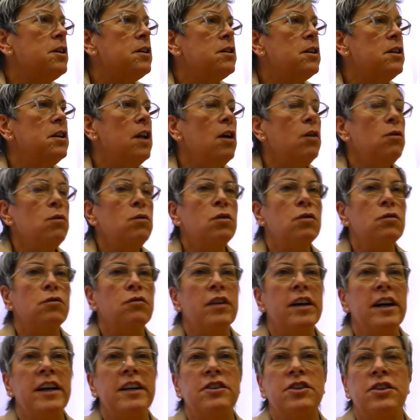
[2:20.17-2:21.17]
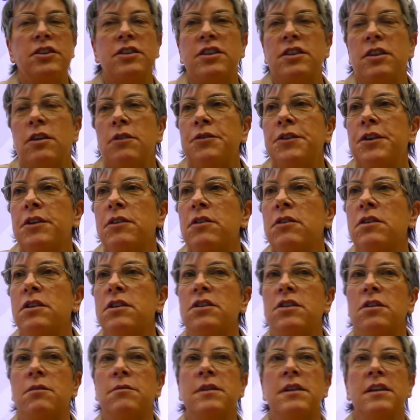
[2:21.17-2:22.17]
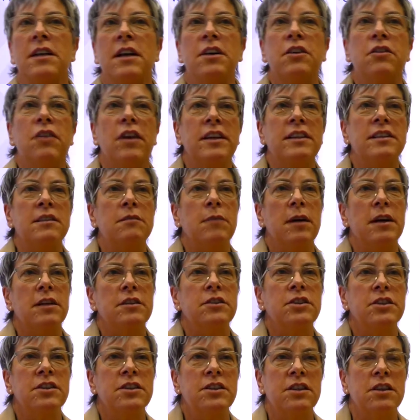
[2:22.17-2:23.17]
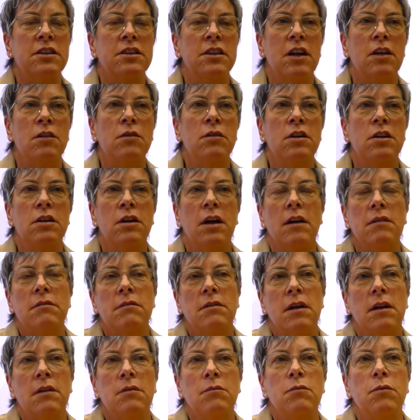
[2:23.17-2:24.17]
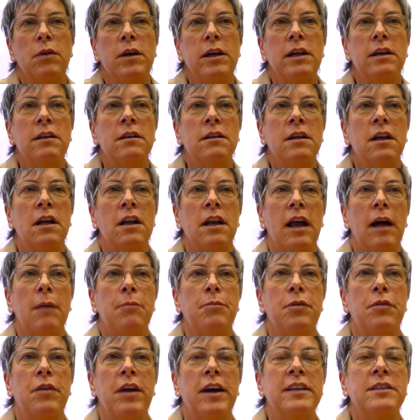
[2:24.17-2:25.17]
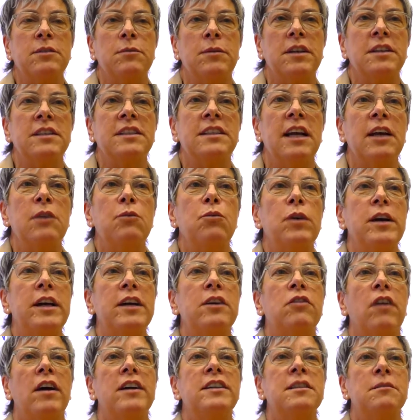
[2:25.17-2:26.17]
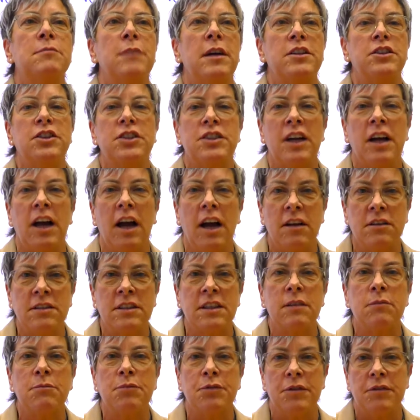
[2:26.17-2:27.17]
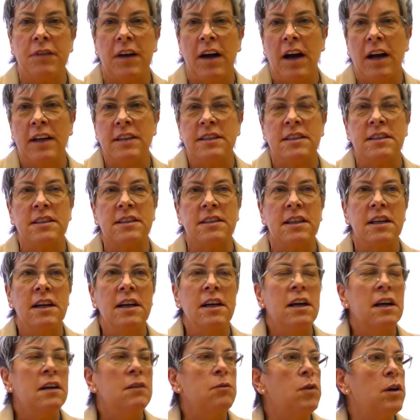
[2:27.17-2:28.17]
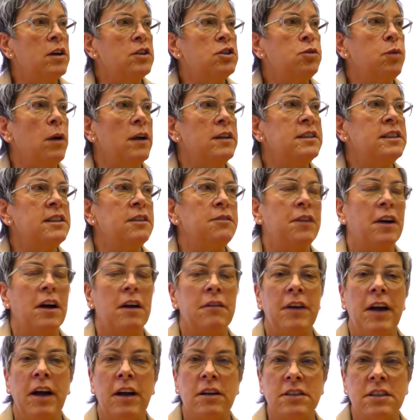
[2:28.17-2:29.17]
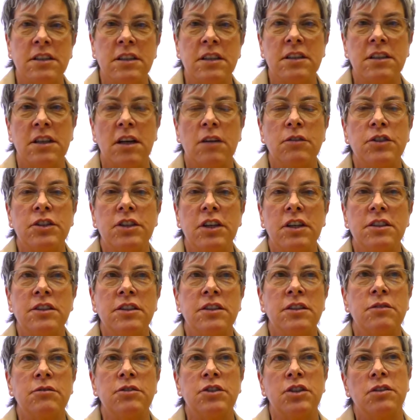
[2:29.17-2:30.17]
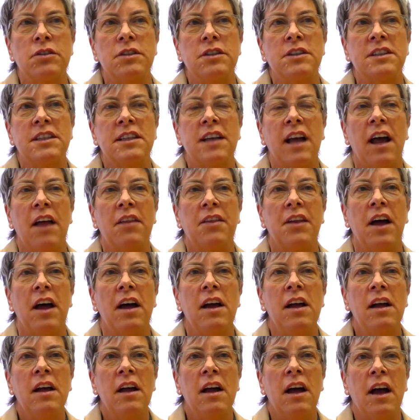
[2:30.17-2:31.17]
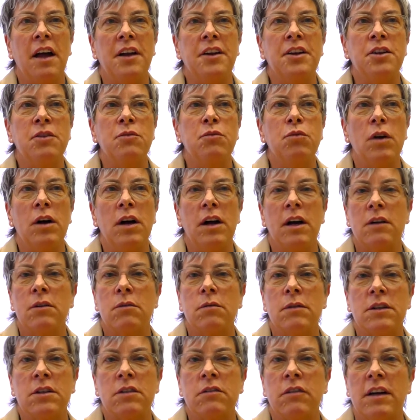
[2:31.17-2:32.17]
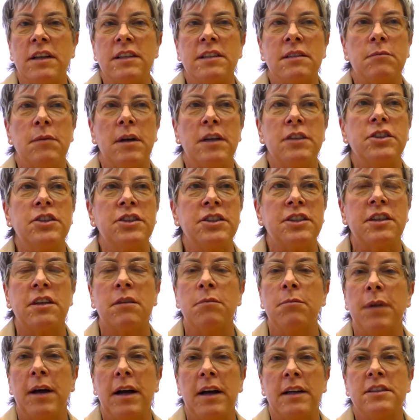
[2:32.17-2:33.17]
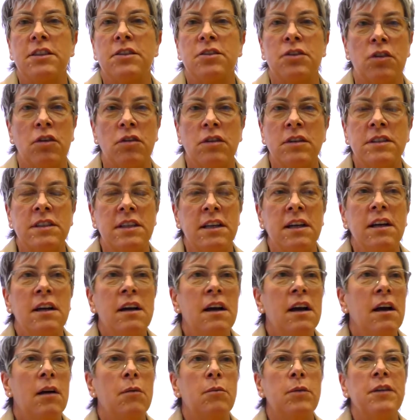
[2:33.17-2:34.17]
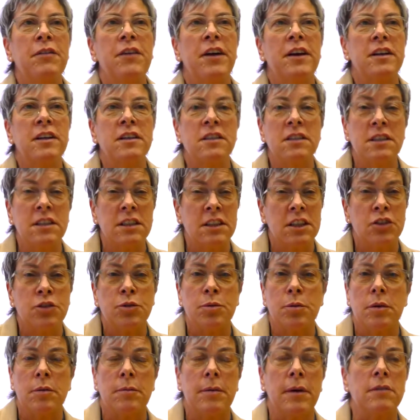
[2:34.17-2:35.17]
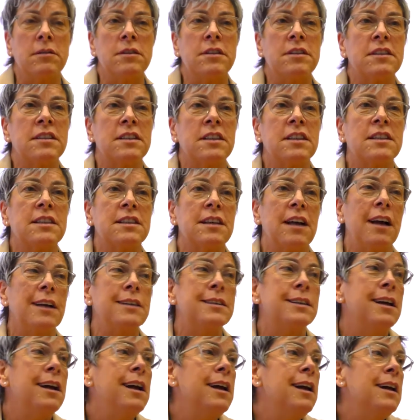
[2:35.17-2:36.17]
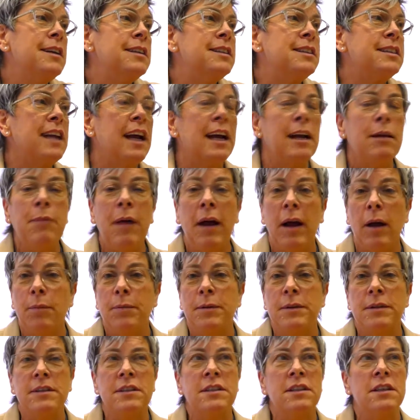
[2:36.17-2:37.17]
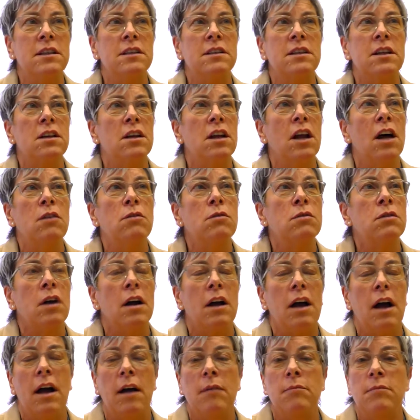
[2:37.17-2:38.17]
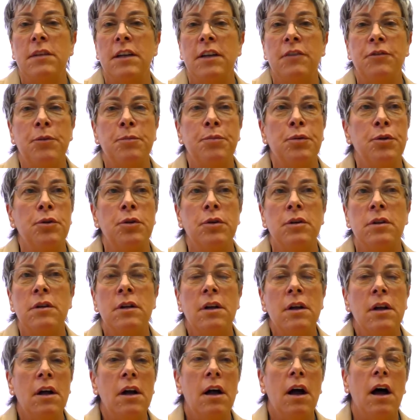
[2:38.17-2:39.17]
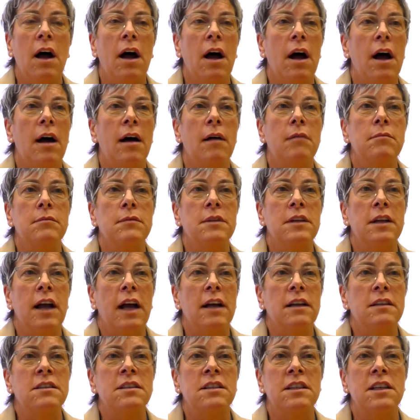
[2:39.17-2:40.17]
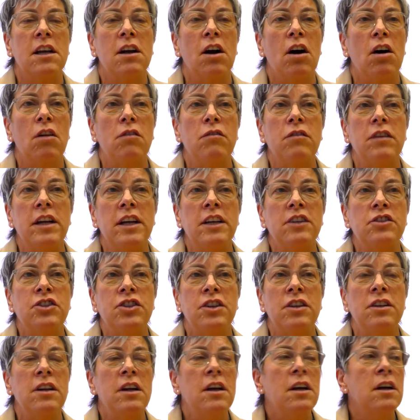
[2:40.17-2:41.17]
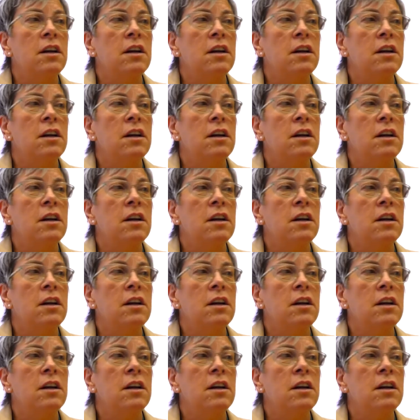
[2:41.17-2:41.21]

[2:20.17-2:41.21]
Local region, so if you look at something like Greater Manchester, the local, we collaborate, I'm going to say we, Greater Manchester Housing Providers, we're 25 housing associations who join together and who work with the Greater Manchester Combined Authority, and we've had a considerable amount of success. Same happens at the local Liverpool, the LCR region.